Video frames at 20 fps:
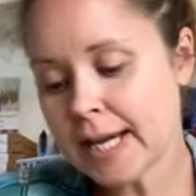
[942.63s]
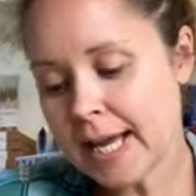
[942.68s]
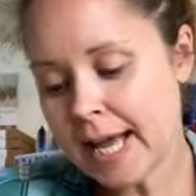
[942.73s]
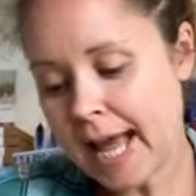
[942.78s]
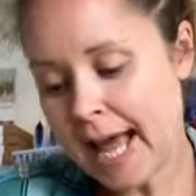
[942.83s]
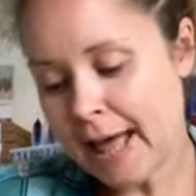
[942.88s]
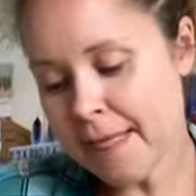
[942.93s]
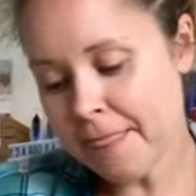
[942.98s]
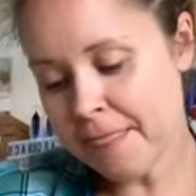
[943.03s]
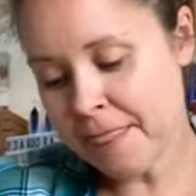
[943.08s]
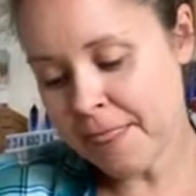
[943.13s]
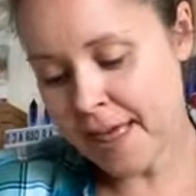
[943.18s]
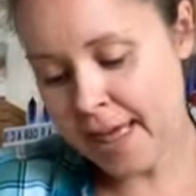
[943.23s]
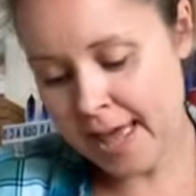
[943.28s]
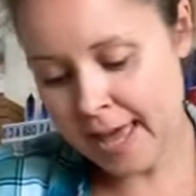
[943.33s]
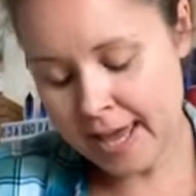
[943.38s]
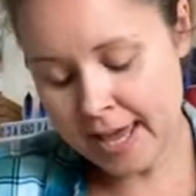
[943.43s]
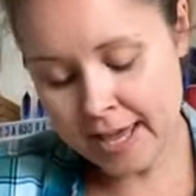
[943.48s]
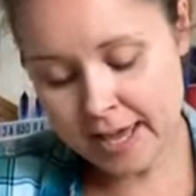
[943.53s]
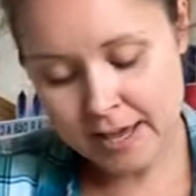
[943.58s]
And
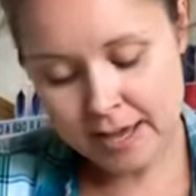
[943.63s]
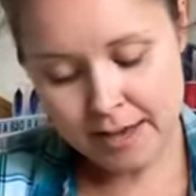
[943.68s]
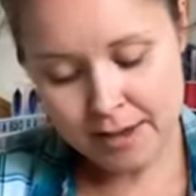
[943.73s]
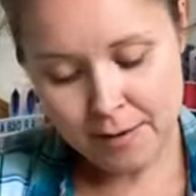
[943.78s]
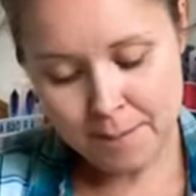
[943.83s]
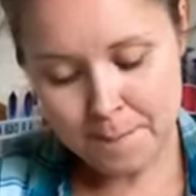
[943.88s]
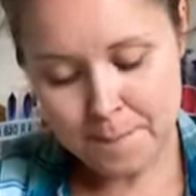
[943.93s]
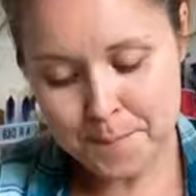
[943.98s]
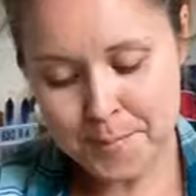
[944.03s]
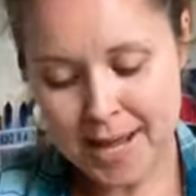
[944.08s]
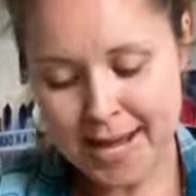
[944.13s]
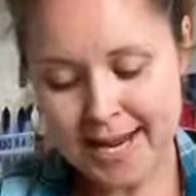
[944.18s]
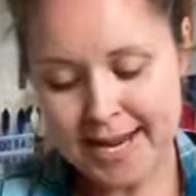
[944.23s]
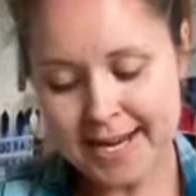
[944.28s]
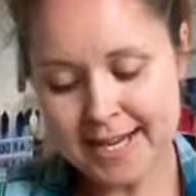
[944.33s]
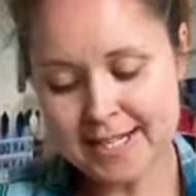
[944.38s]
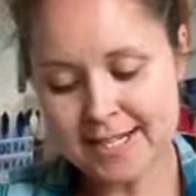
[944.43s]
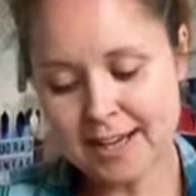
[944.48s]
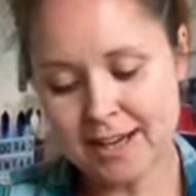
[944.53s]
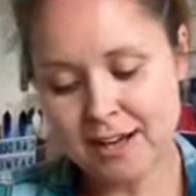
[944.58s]
they
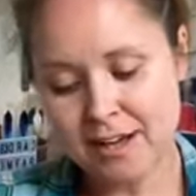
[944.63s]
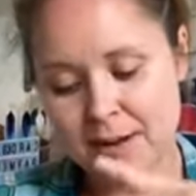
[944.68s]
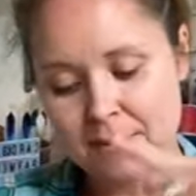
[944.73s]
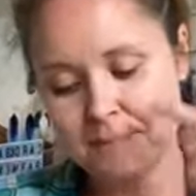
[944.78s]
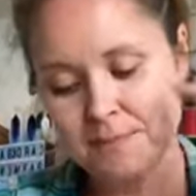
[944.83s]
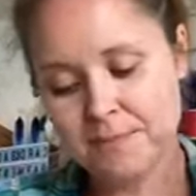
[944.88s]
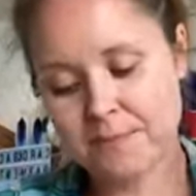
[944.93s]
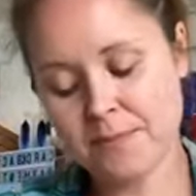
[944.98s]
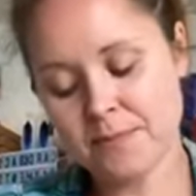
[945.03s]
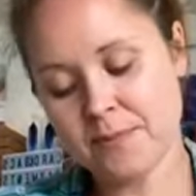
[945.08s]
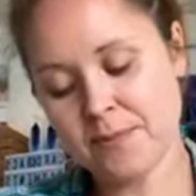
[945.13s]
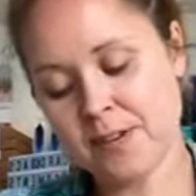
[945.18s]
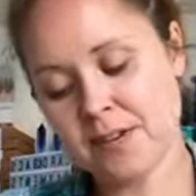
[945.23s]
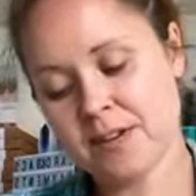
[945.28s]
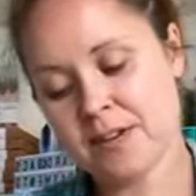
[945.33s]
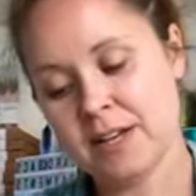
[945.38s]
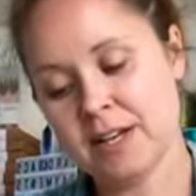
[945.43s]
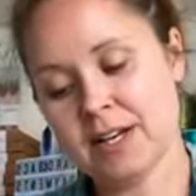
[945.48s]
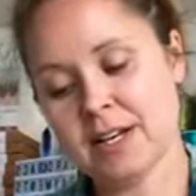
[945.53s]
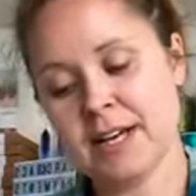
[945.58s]
made,
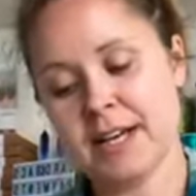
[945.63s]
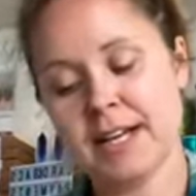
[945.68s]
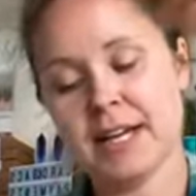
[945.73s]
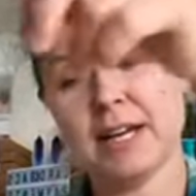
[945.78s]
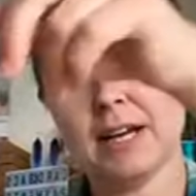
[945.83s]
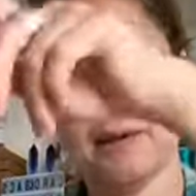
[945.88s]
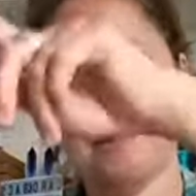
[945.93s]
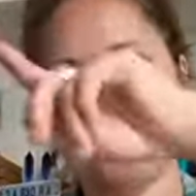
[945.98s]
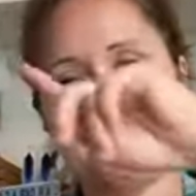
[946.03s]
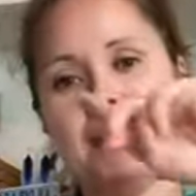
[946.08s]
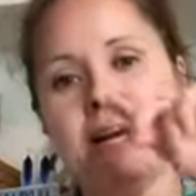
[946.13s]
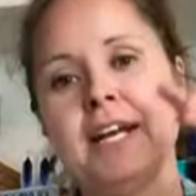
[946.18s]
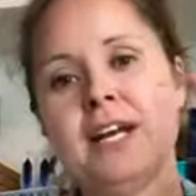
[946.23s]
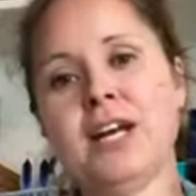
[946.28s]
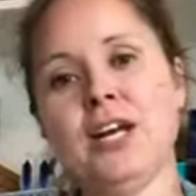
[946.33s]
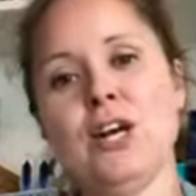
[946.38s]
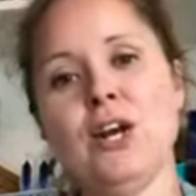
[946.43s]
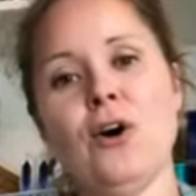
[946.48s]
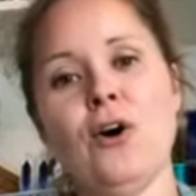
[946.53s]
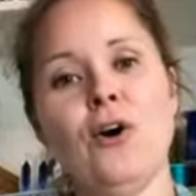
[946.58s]
like a big
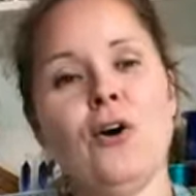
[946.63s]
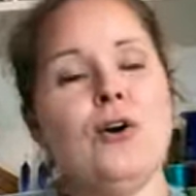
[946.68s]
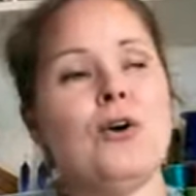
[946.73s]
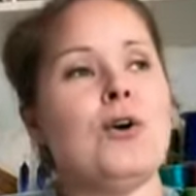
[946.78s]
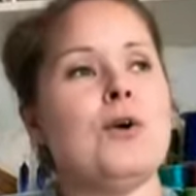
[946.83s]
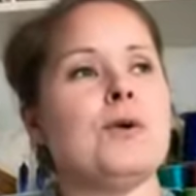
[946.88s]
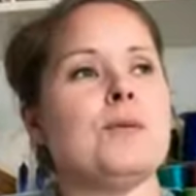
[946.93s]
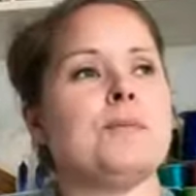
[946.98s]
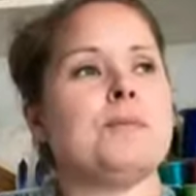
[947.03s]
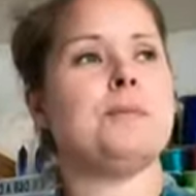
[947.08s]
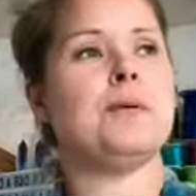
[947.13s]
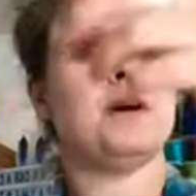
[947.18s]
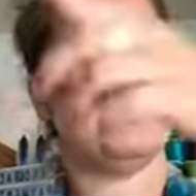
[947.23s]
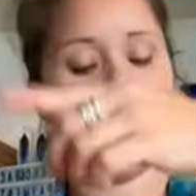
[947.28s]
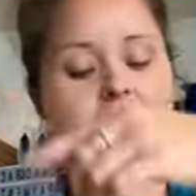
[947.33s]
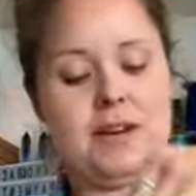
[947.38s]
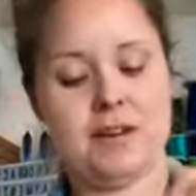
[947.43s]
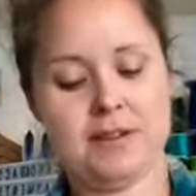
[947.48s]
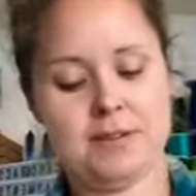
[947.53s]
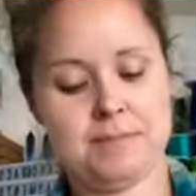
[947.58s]
long
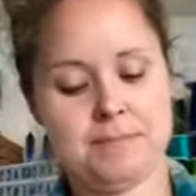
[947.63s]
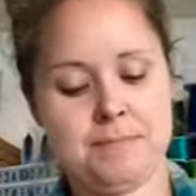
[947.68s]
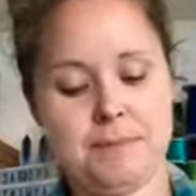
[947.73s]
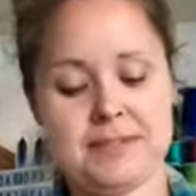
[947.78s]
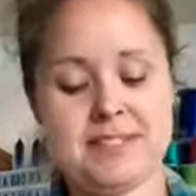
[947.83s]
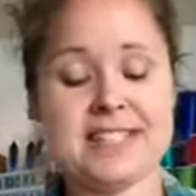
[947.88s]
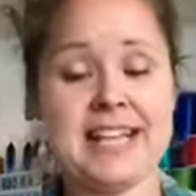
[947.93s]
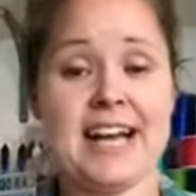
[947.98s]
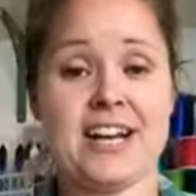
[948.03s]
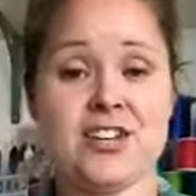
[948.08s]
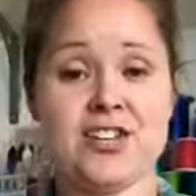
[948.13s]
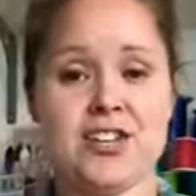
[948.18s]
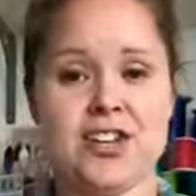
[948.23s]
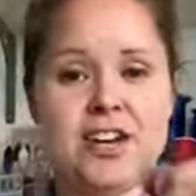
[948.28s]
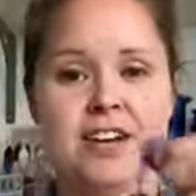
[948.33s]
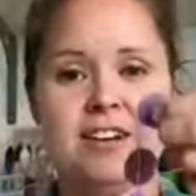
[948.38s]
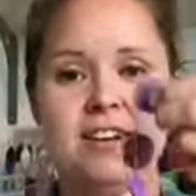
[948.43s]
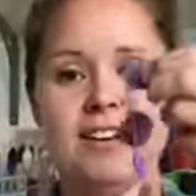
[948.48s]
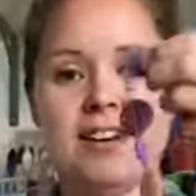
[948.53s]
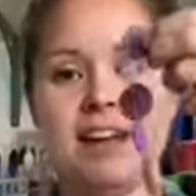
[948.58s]

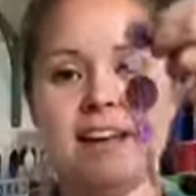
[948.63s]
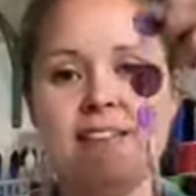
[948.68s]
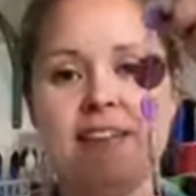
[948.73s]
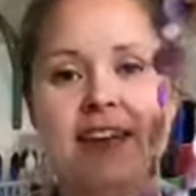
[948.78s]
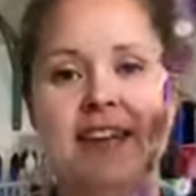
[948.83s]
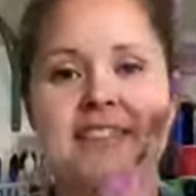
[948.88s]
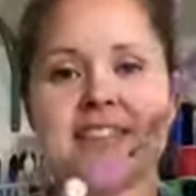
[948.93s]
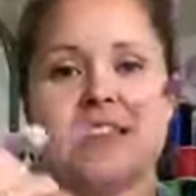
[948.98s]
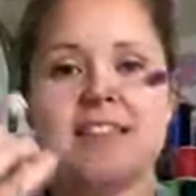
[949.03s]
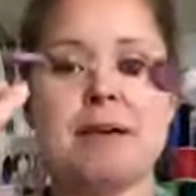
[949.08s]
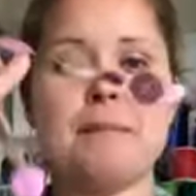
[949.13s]
section like this that they